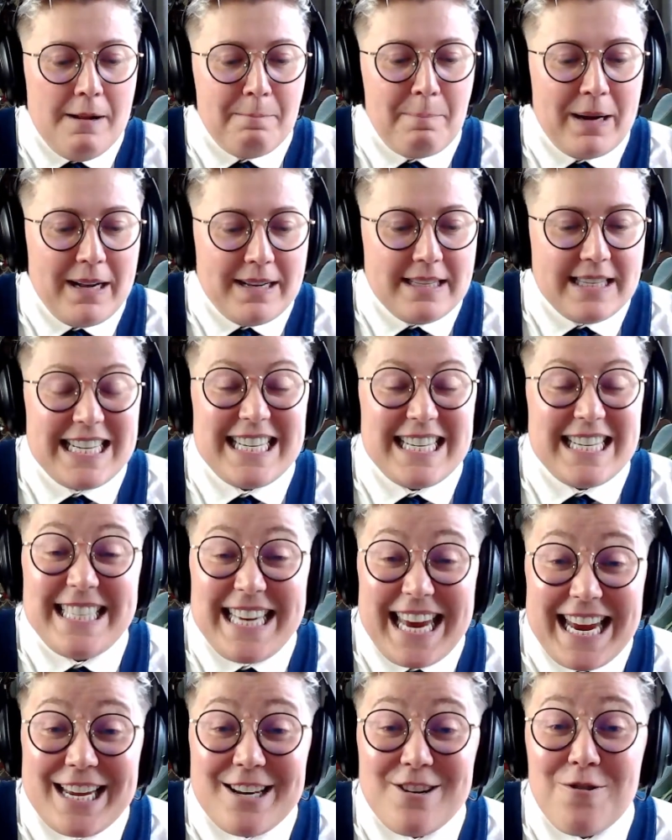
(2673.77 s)
But they're
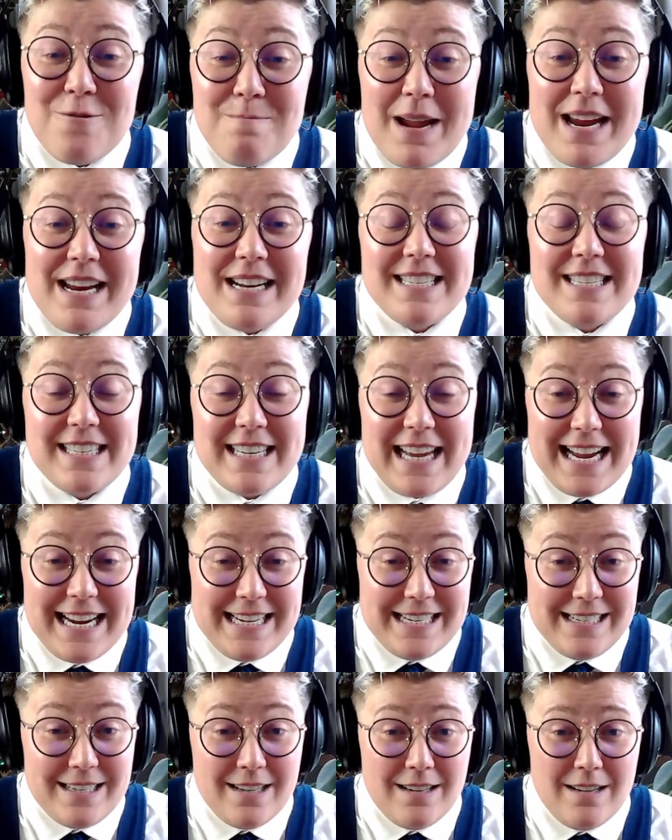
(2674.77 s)
second on metres
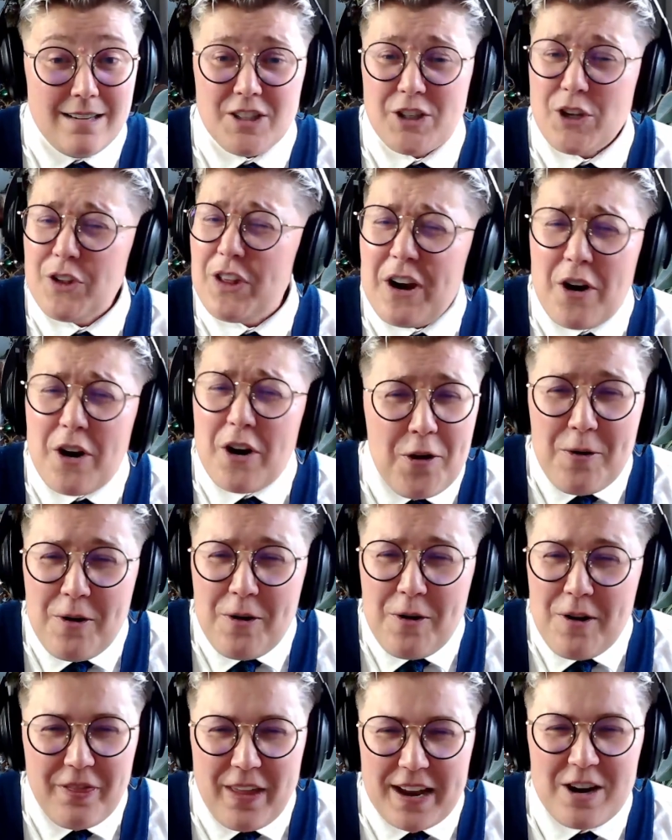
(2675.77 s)
gained, so
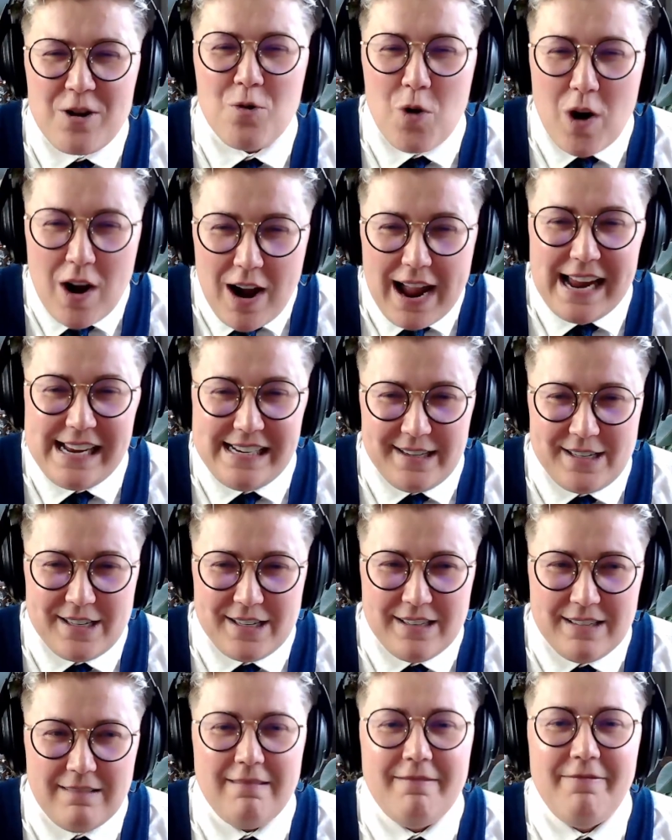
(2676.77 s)
they grind.
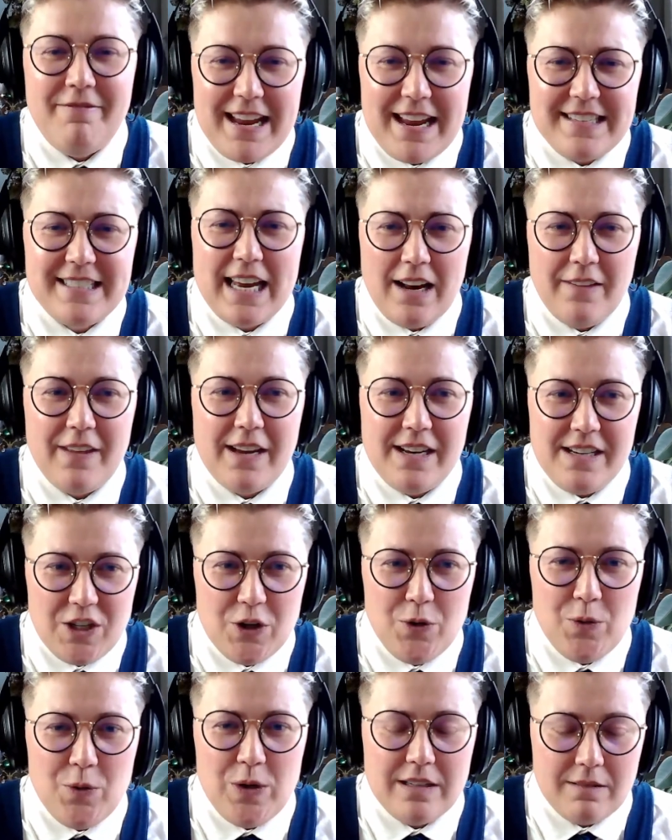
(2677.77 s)
That's how they
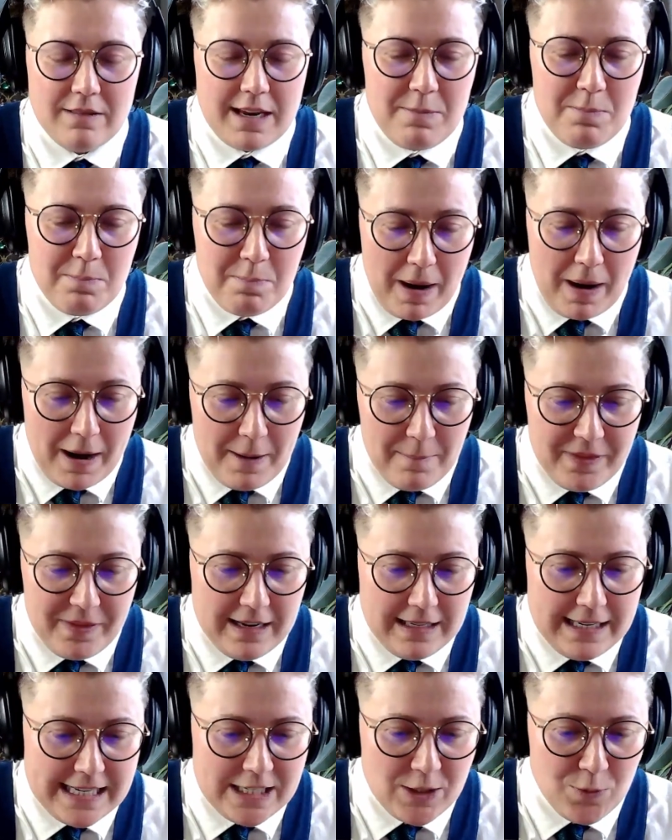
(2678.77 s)
do it. They pump their
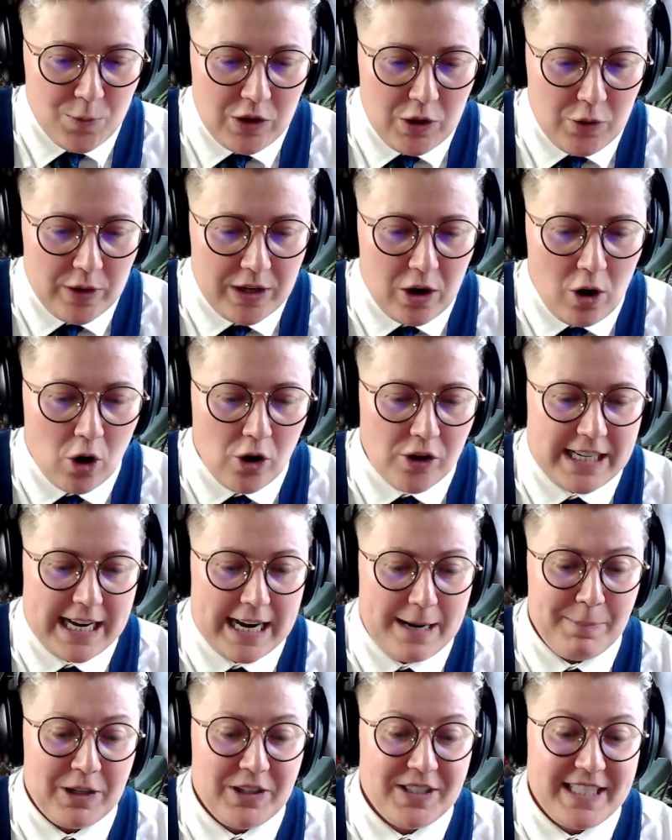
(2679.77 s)
legs when they're in
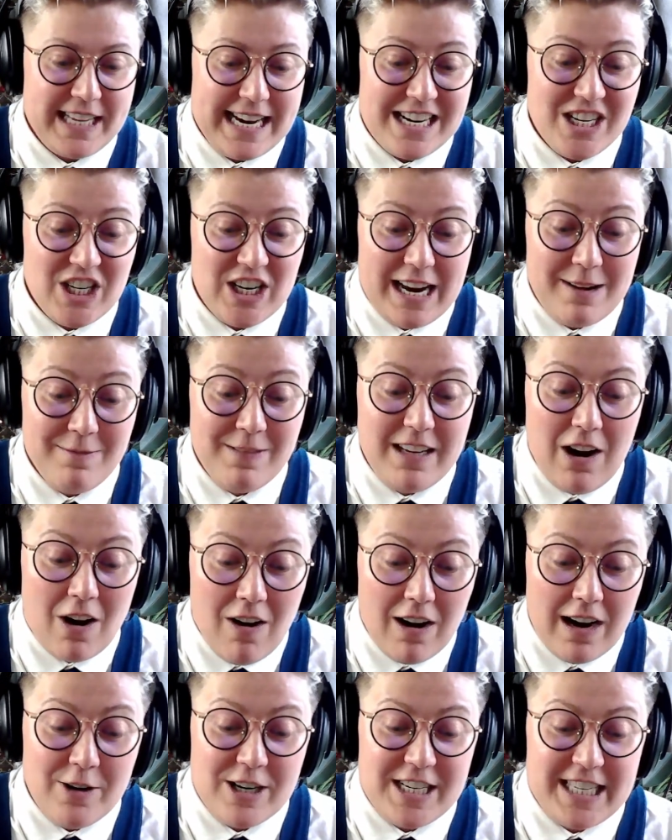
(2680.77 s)
contact because they actually have the
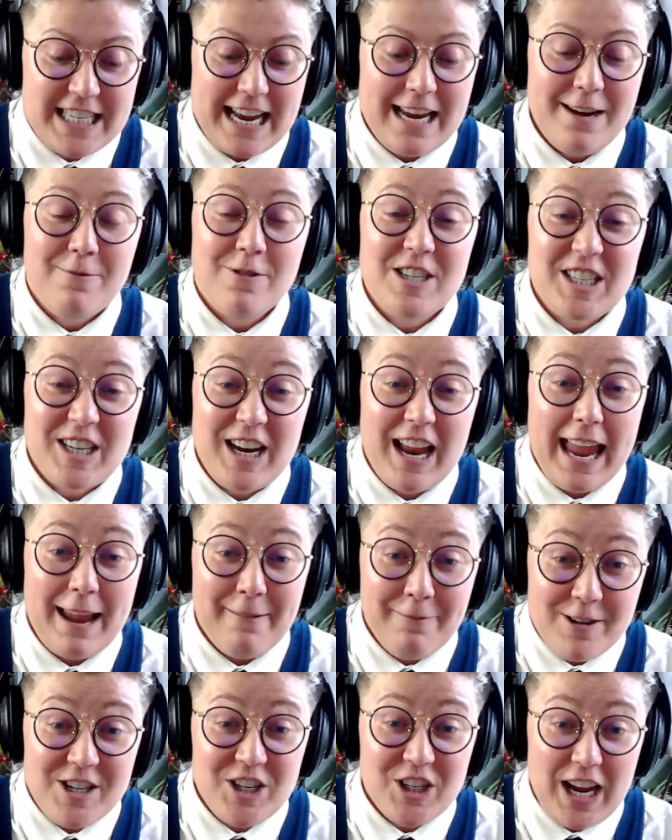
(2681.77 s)
highest
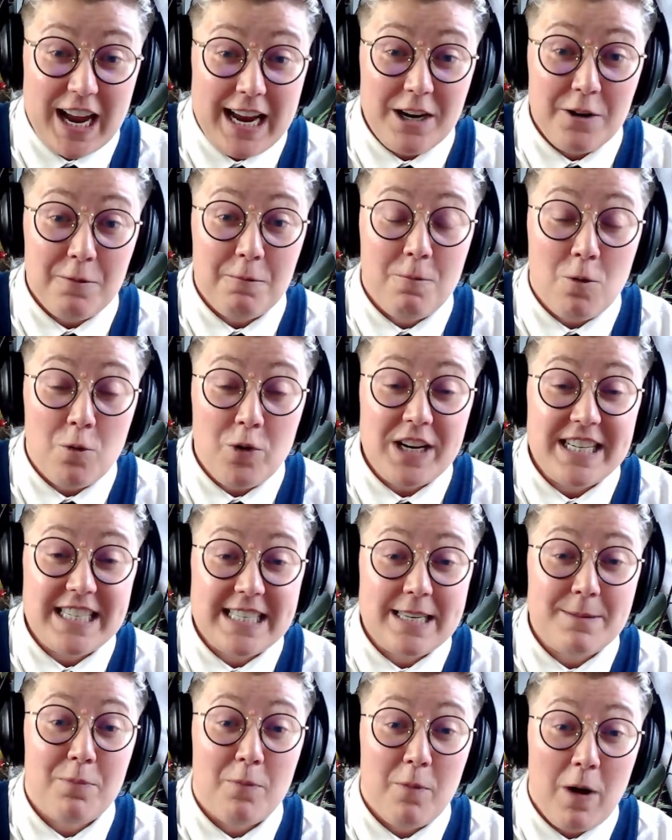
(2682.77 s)
average gain of
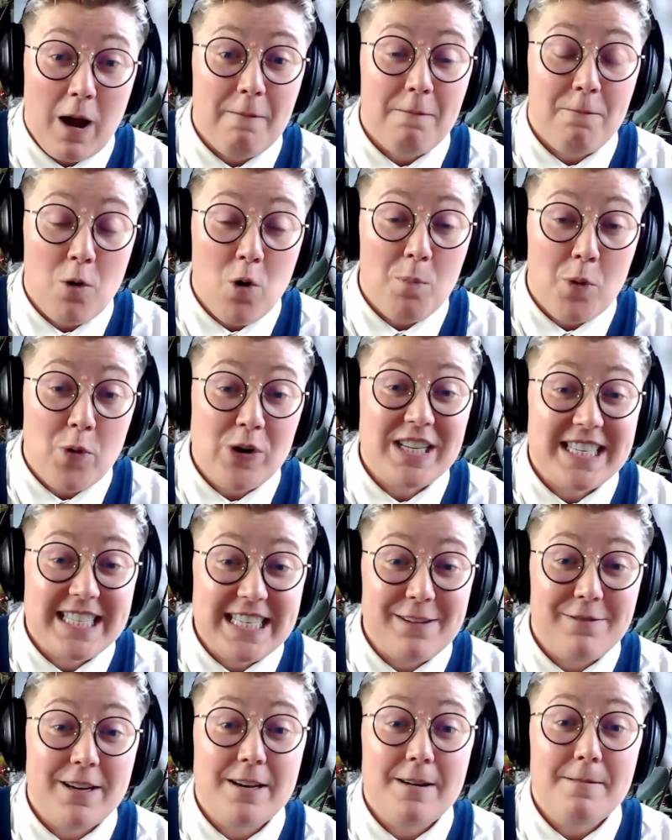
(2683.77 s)

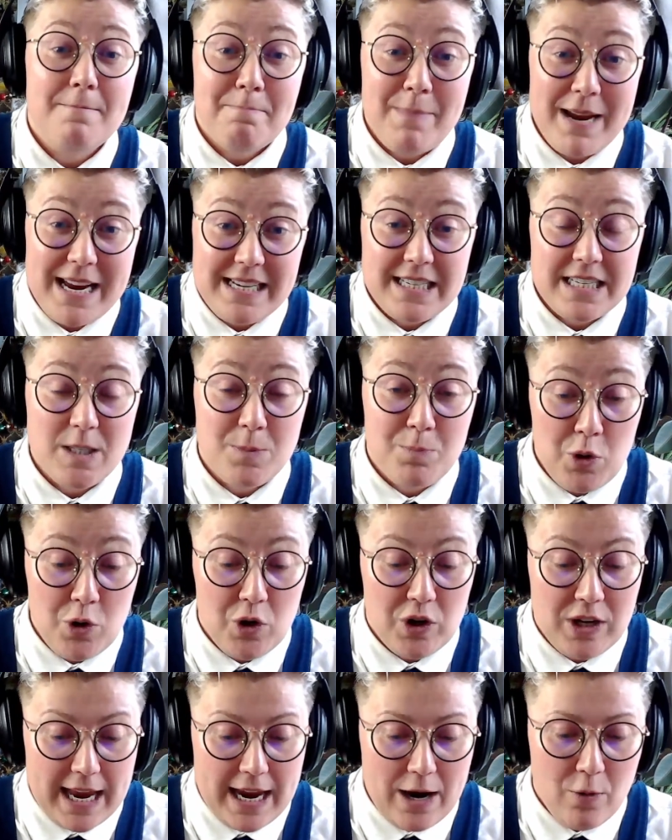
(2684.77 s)
4.7 metres per
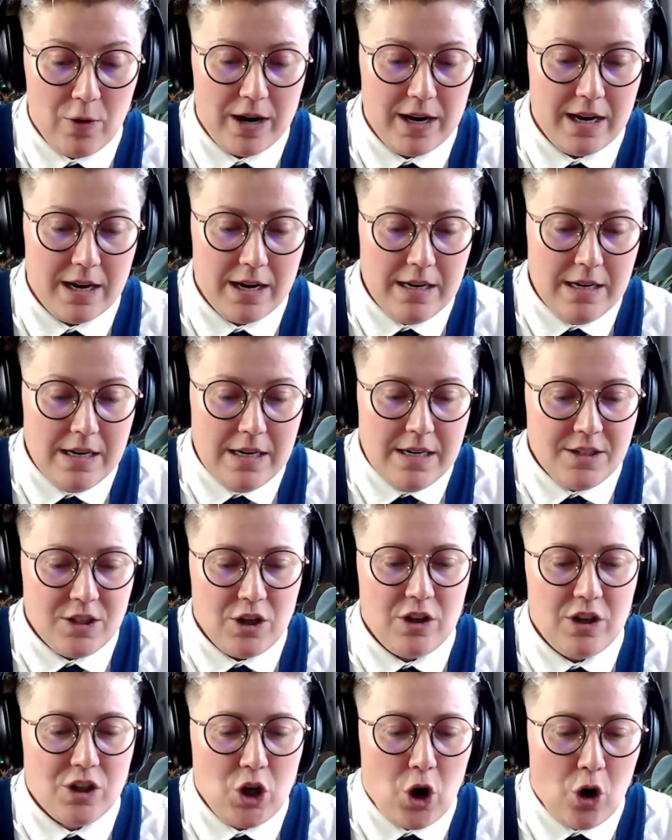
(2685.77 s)
carry. So
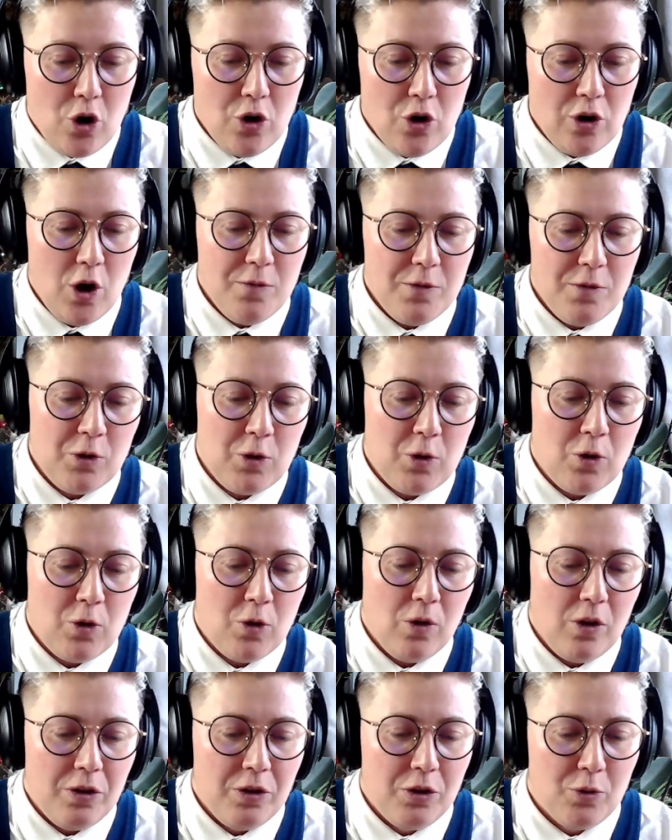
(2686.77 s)
their total
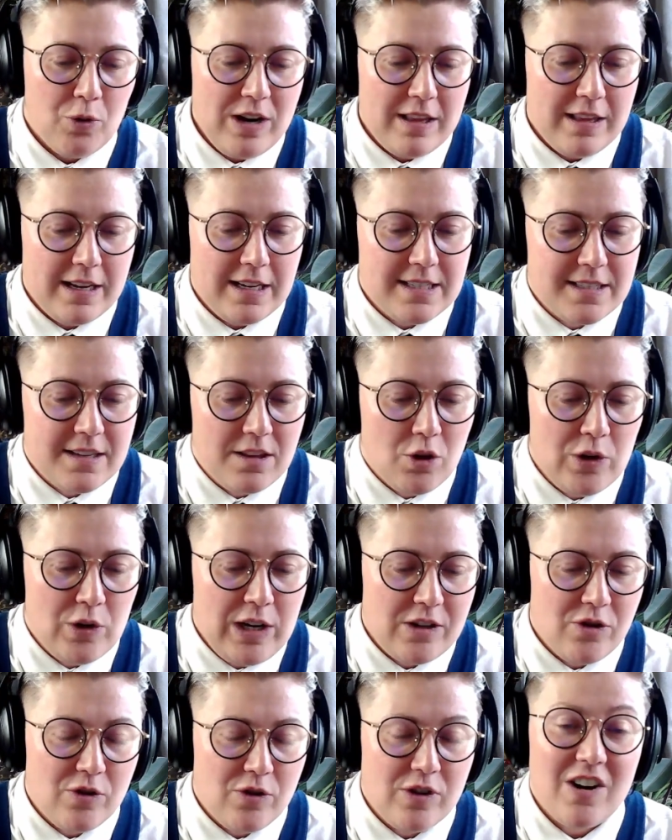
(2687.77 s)
overall,
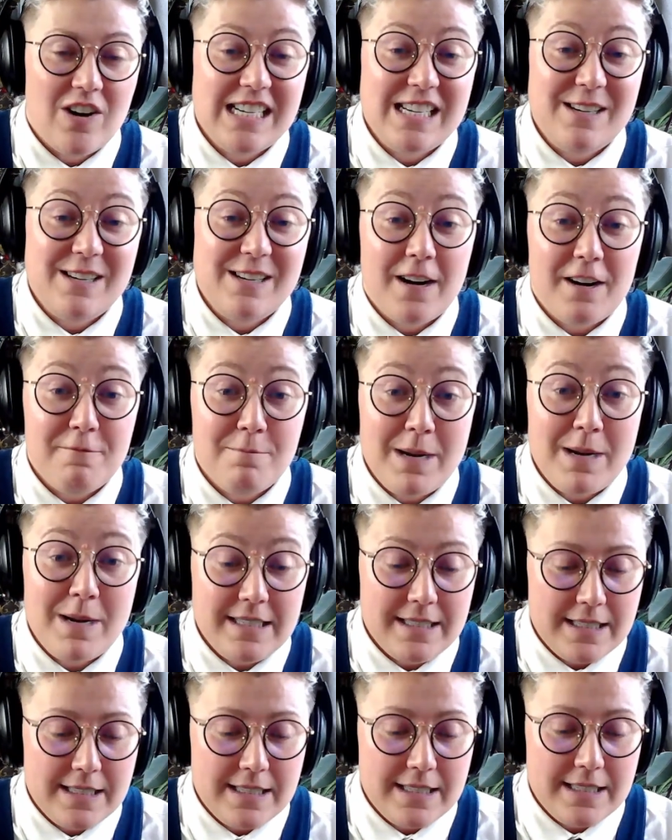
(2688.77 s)
3,395
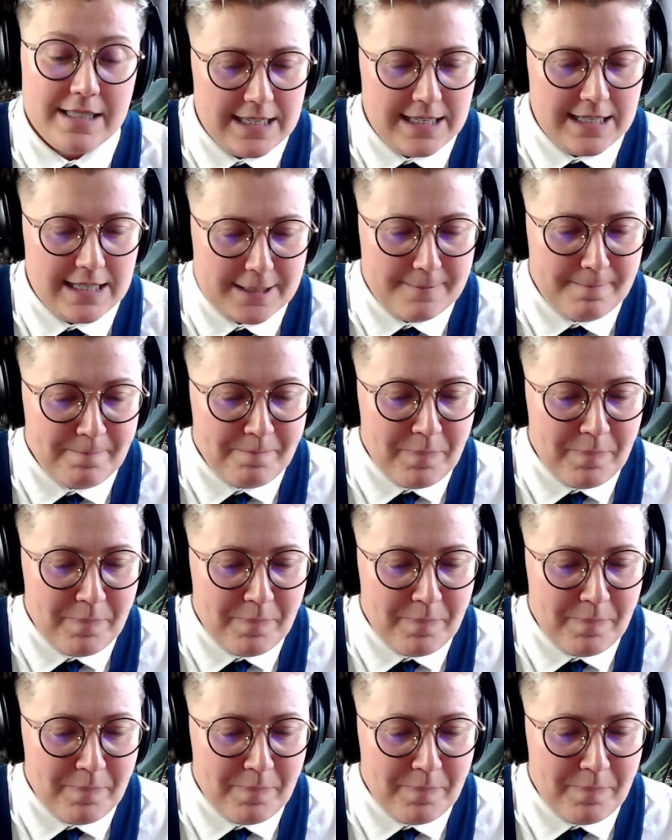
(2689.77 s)
metres this season.